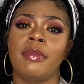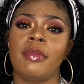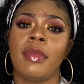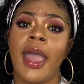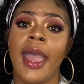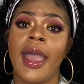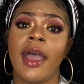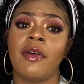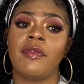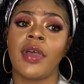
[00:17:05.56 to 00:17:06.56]

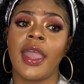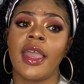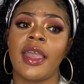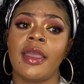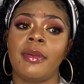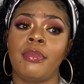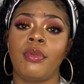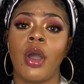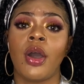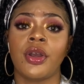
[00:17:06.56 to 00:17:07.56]
have a
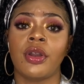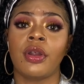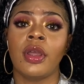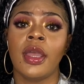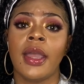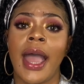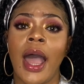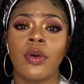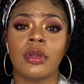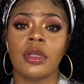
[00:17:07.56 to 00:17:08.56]
broader
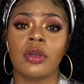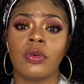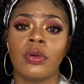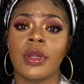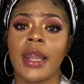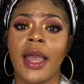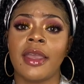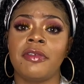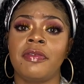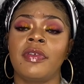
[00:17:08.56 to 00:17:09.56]
outlook on
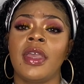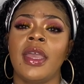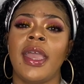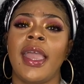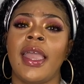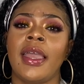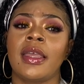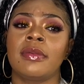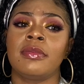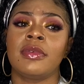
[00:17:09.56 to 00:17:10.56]
life
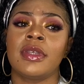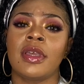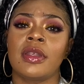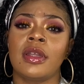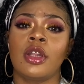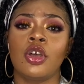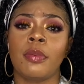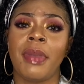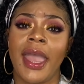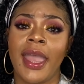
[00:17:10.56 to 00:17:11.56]
and
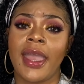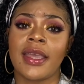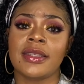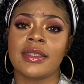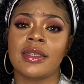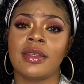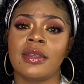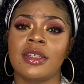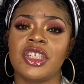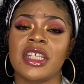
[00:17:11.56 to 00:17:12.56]
look past
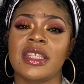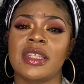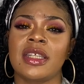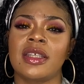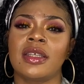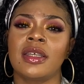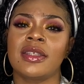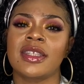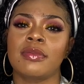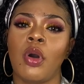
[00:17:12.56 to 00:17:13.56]
just the
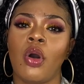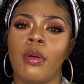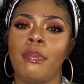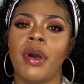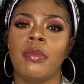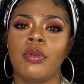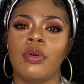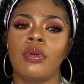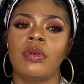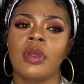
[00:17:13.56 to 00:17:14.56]
small
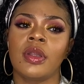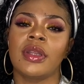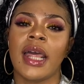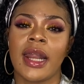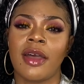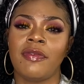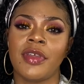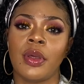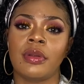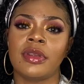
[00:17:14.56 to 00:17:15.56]
bubble that I
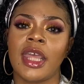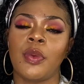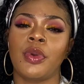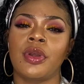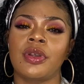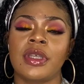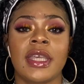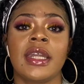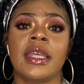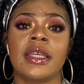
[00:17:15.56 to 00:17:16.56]
felt they were
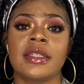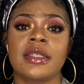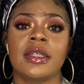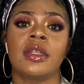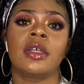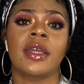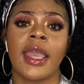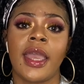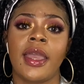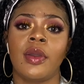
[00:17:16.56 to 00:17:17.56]
getting to look
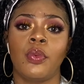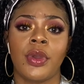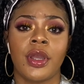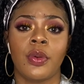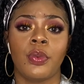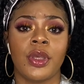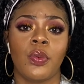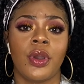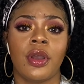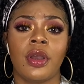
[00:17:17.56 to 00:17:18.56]
at where we
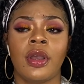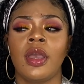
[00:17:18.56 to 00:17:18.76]
were.